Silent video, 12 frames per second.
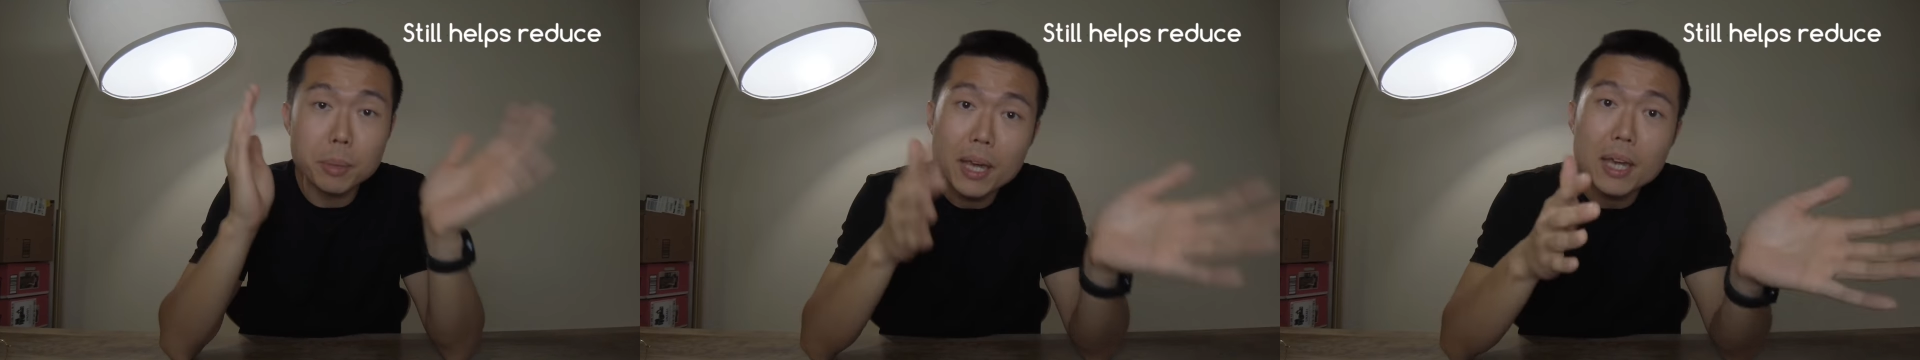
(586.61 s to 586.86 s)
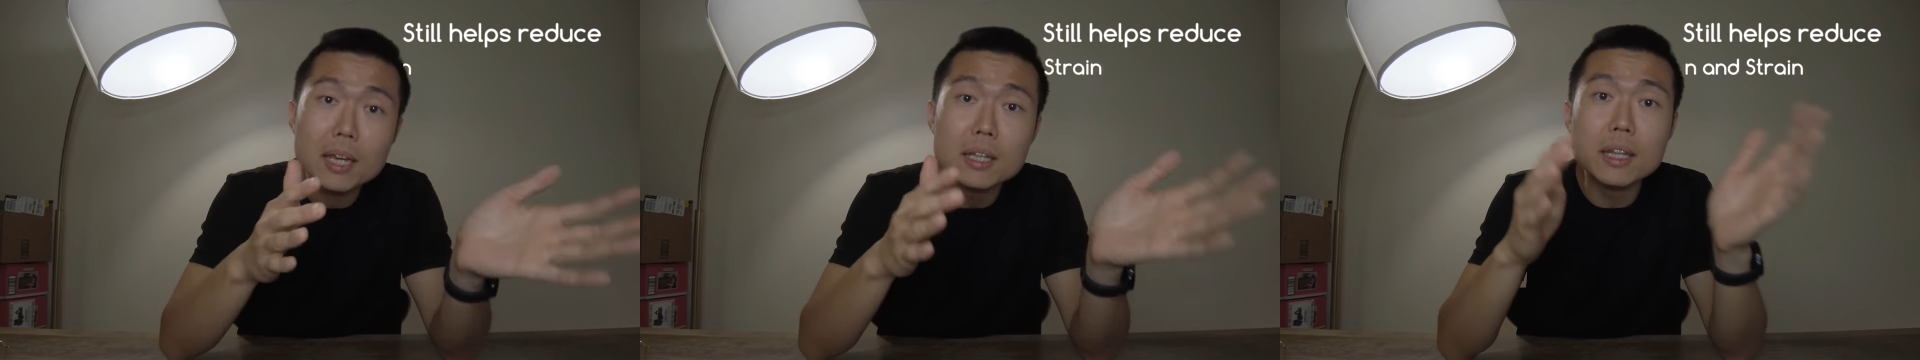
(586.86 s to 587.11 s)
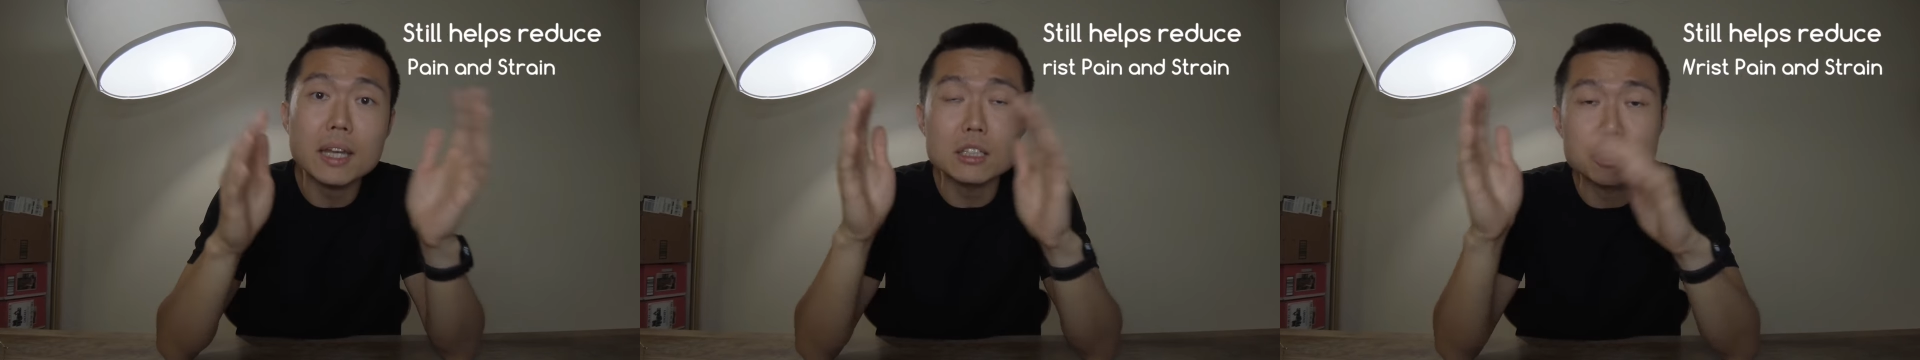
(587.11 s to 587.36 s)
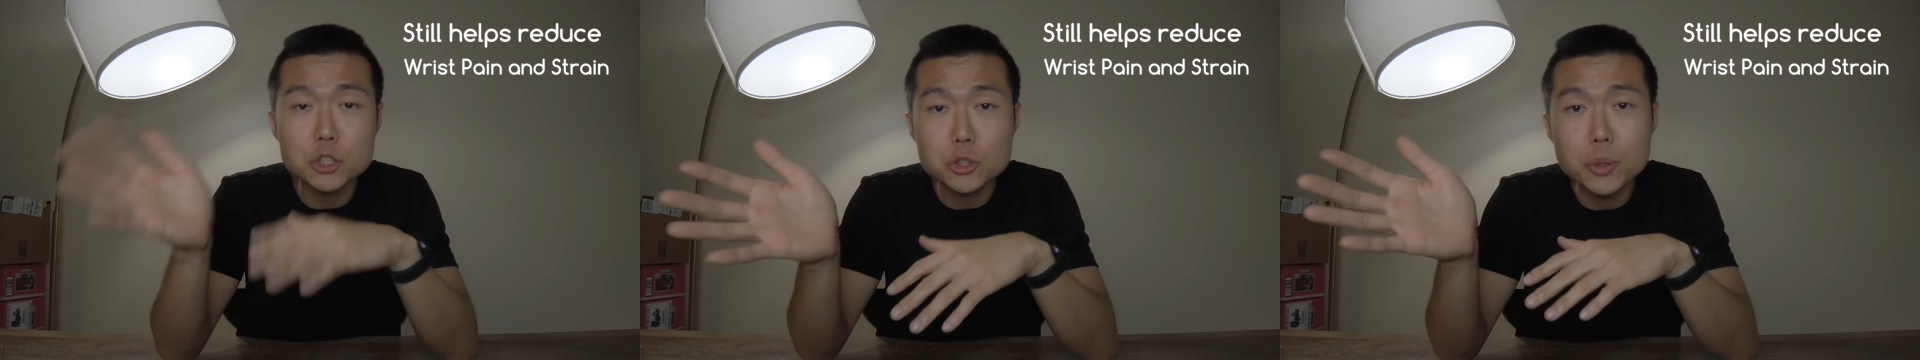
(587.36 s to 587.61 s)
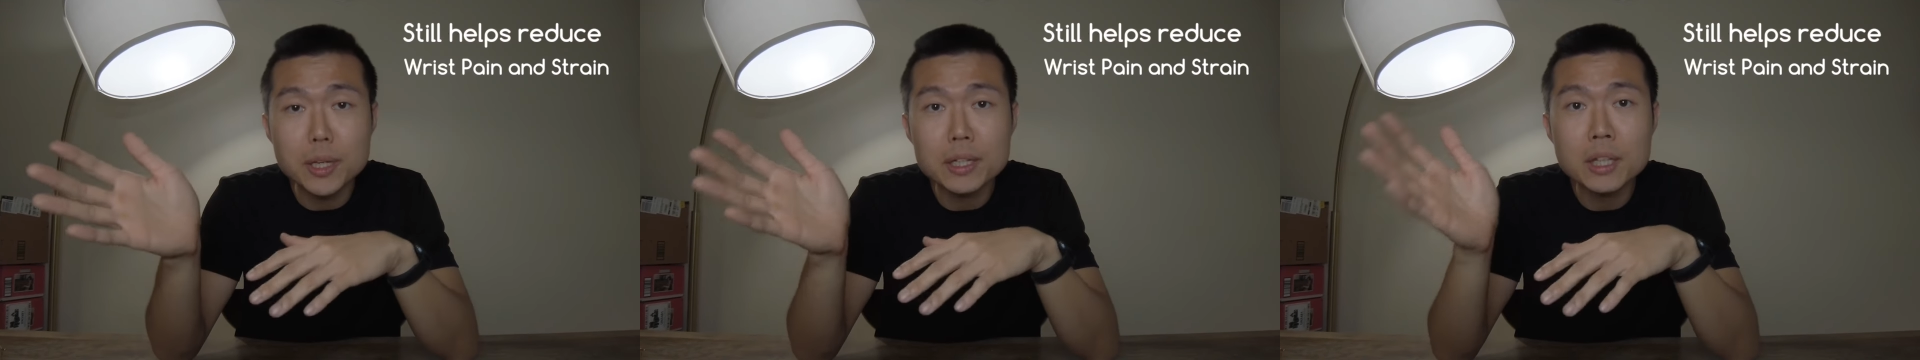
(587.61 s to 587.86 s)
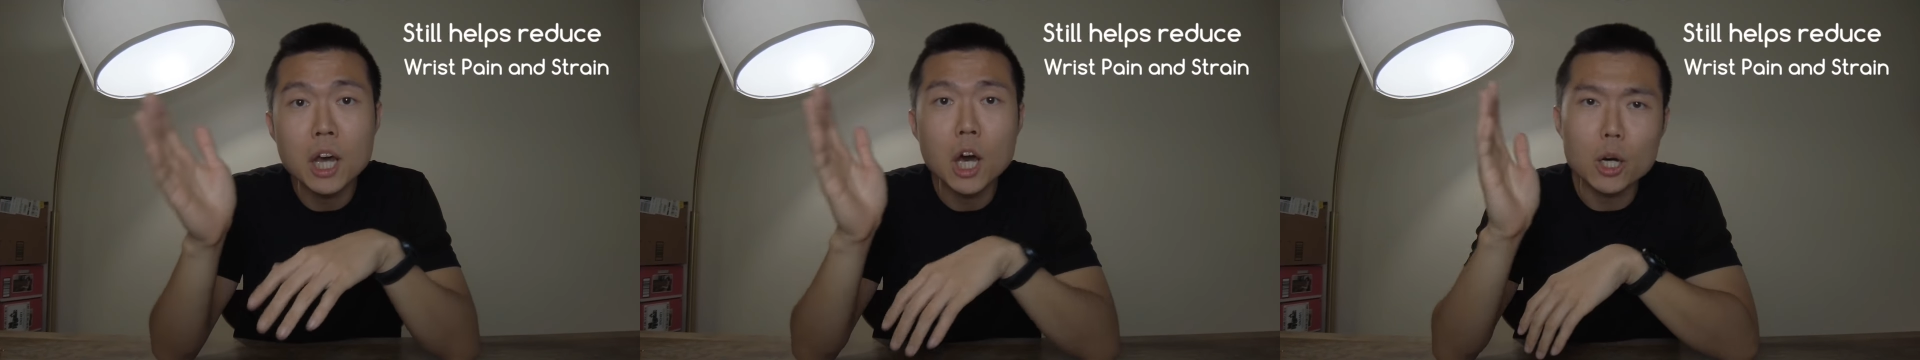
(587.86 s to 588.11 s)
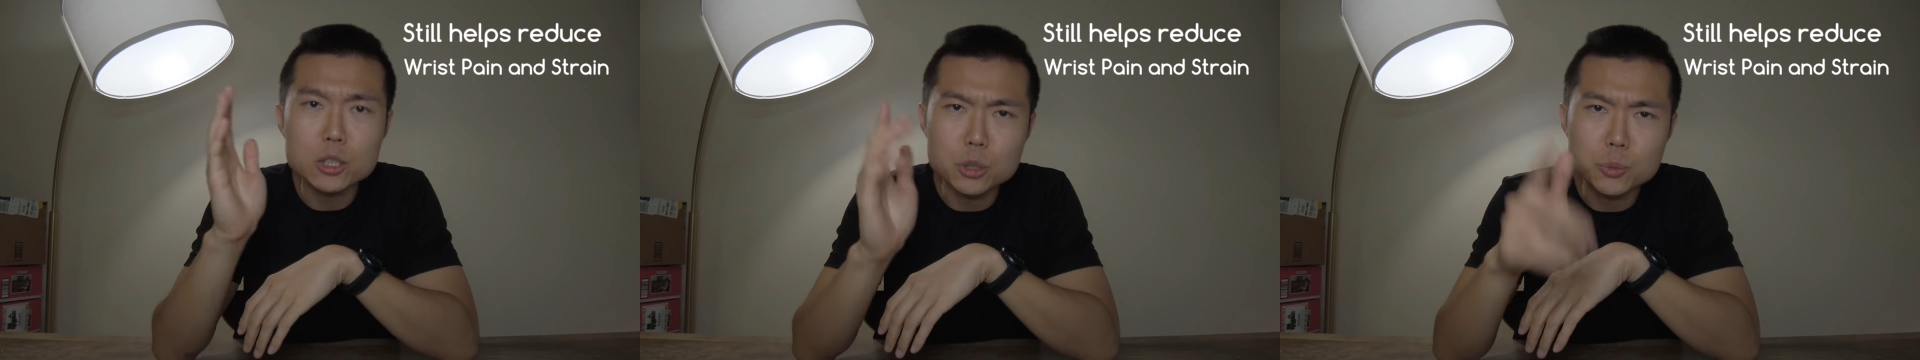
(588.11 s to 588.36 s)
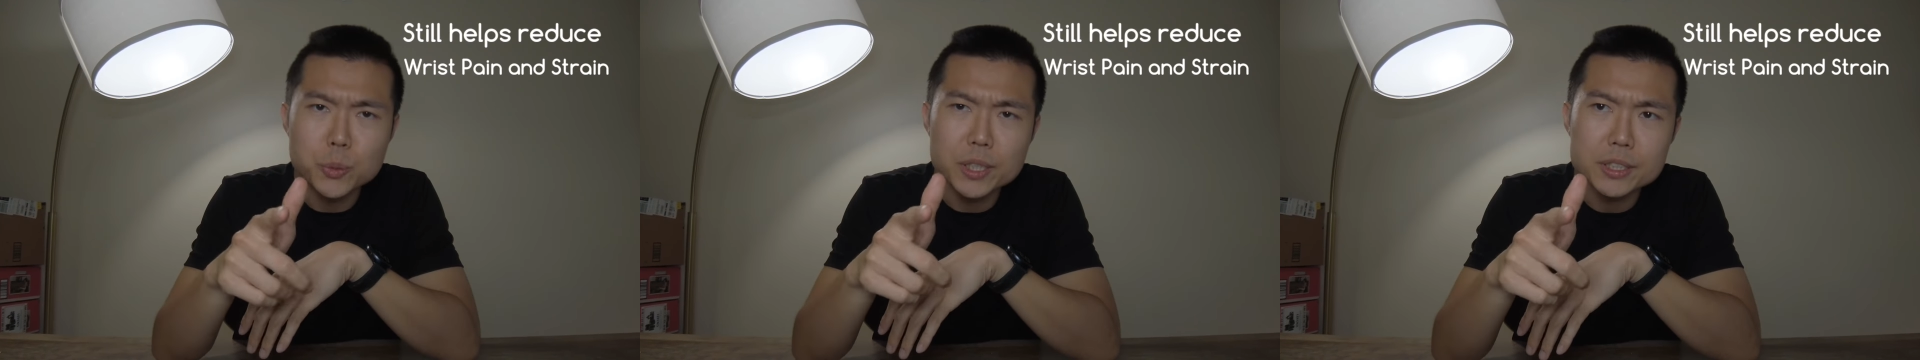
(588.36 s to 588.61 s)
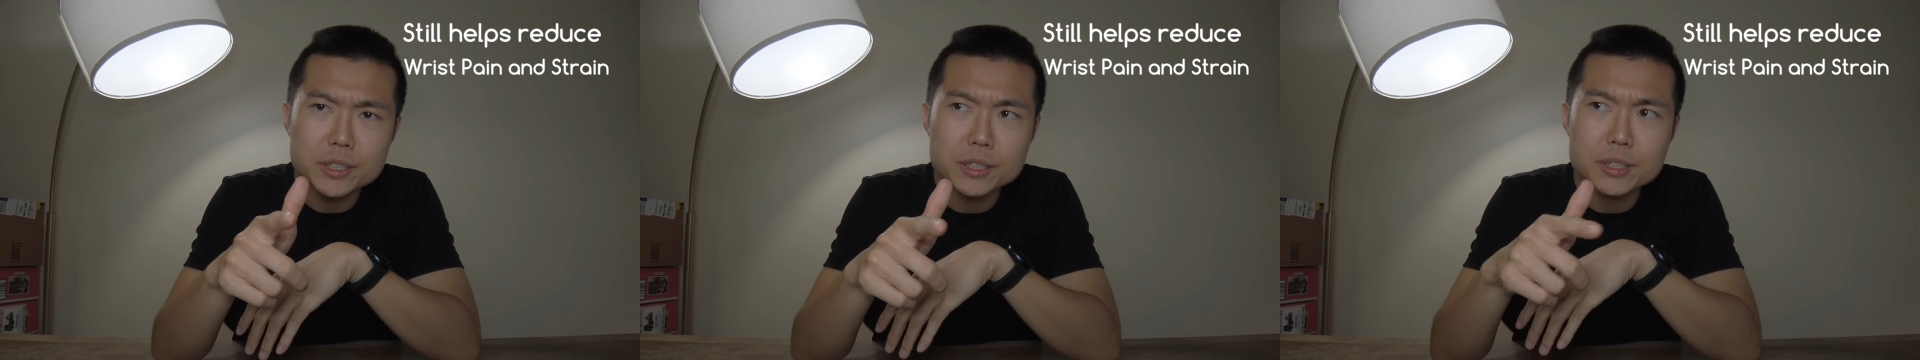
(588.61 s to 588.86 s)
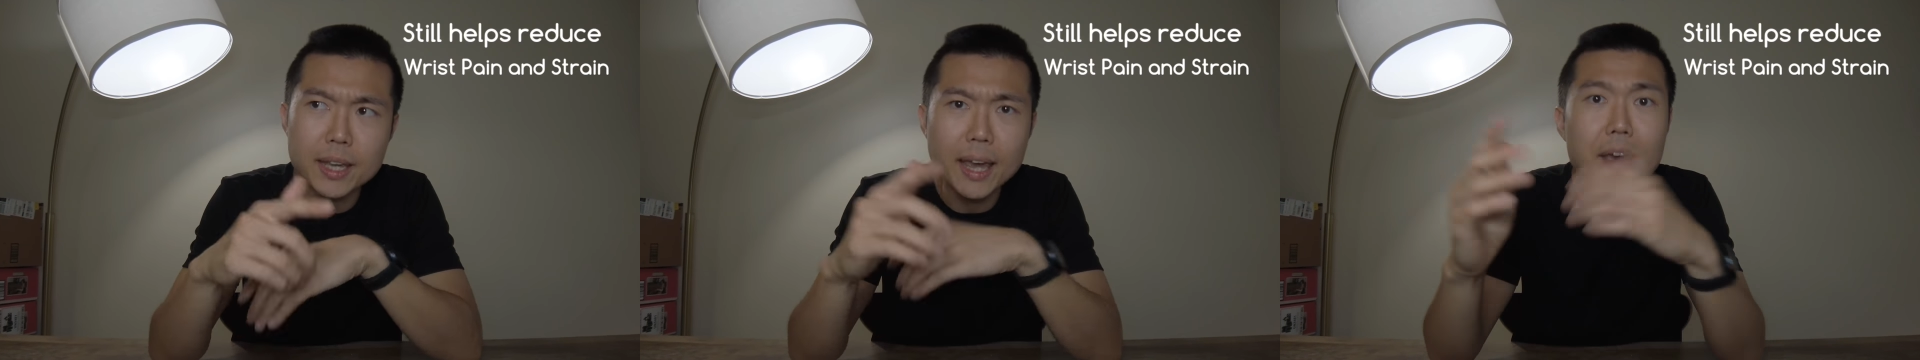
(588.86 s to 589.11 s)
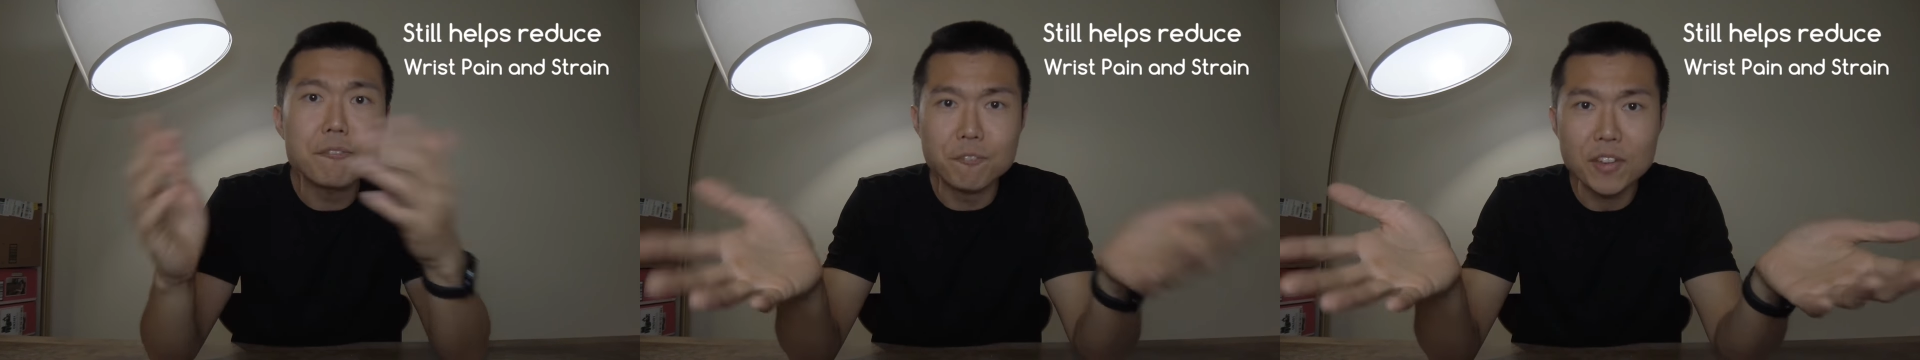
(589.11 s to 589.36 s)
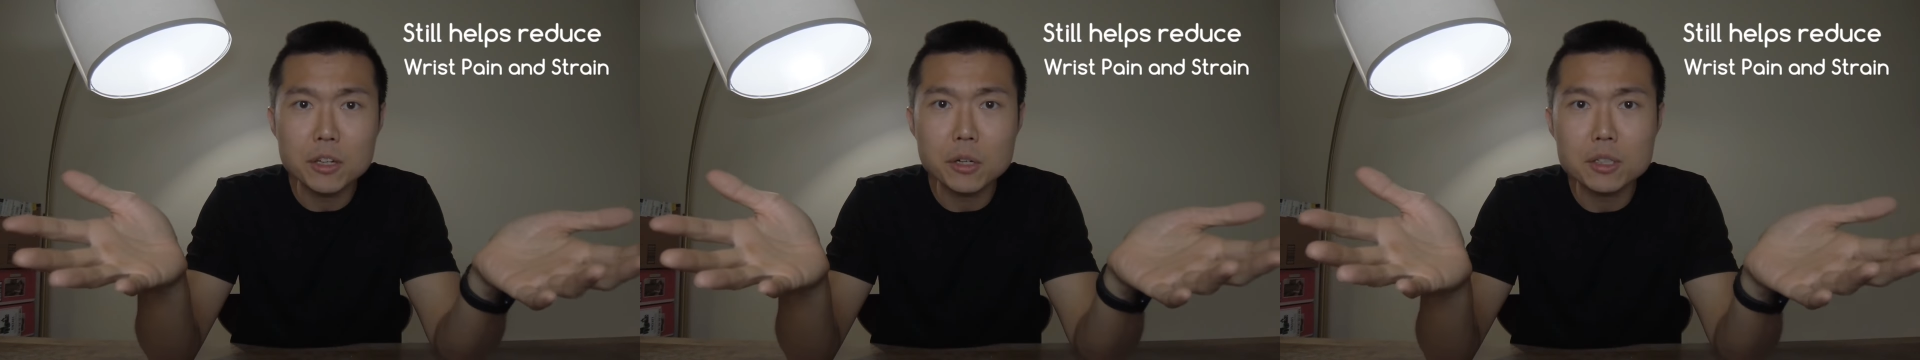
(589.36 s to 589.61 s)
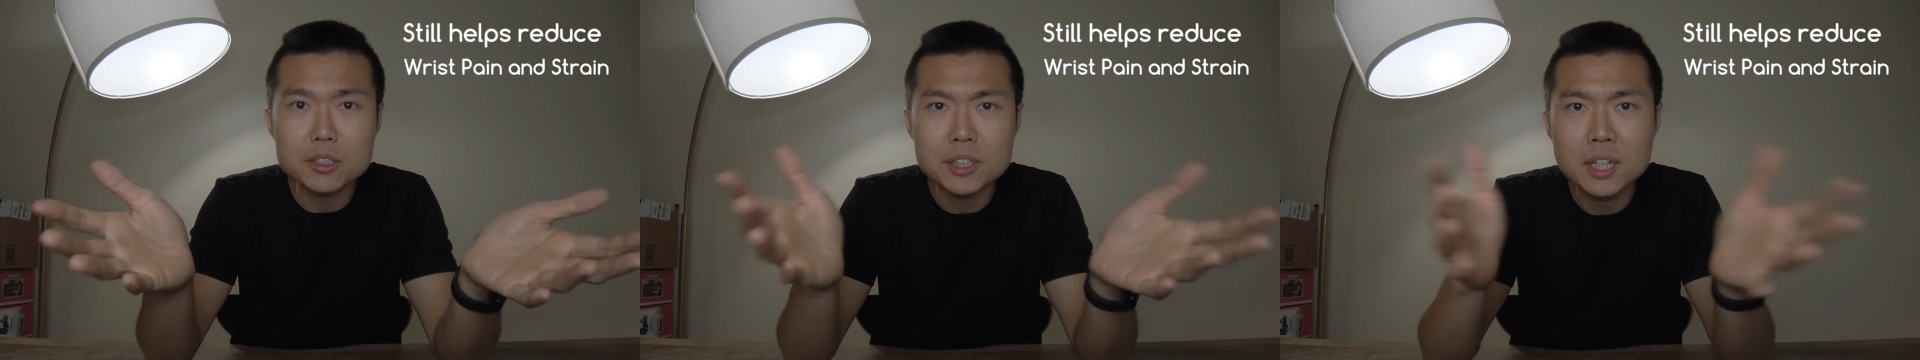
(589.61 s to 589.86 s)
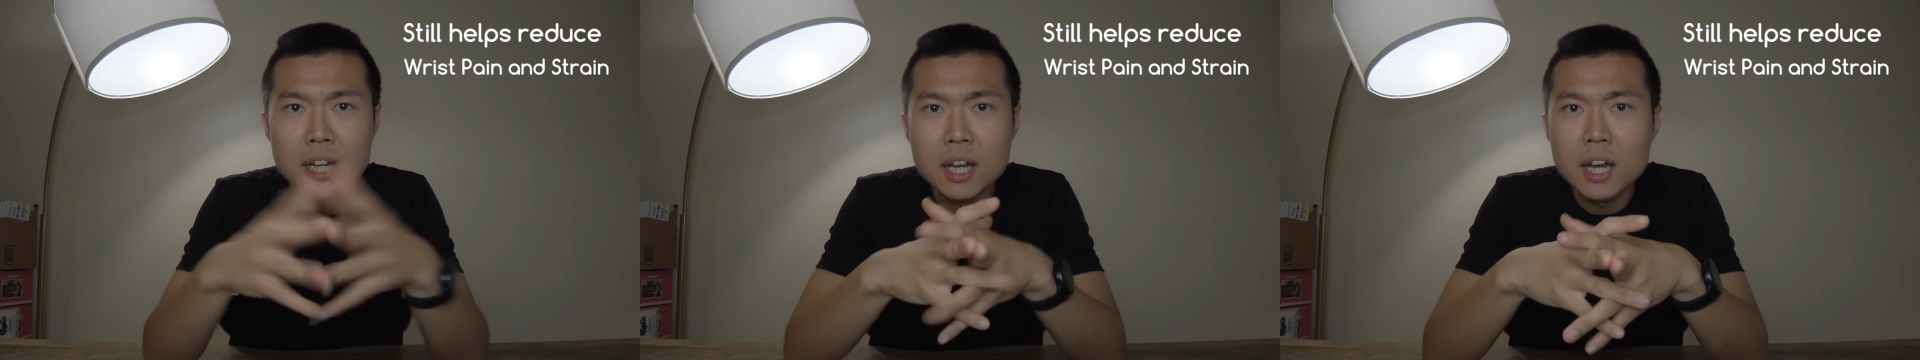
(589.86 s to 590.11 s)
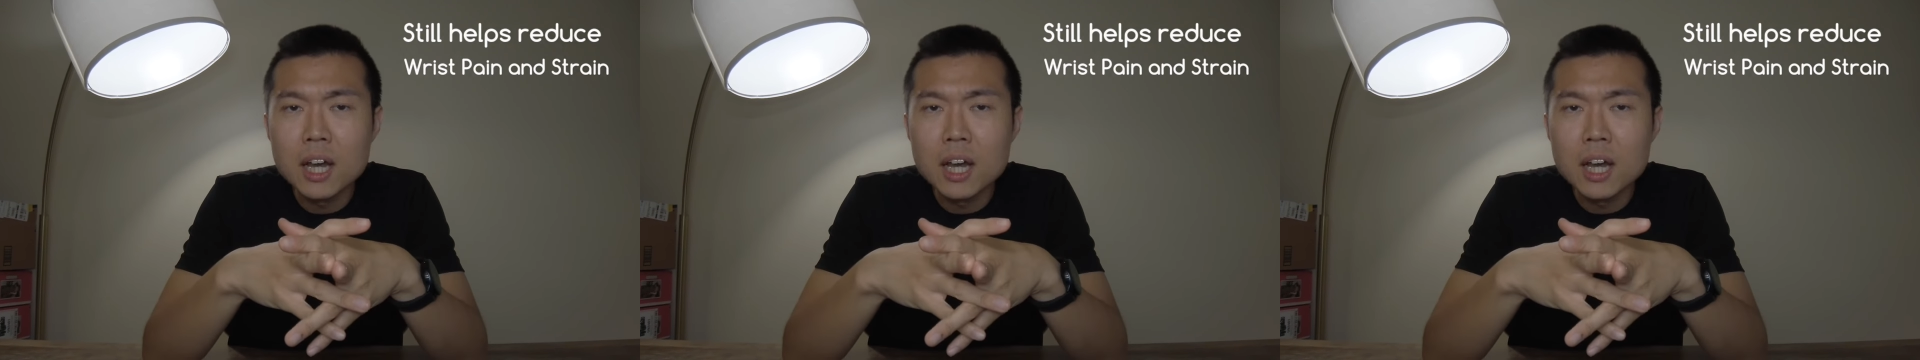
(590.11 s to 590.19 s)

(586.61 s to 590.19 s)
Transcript: pain and strain on your wrists and fingers.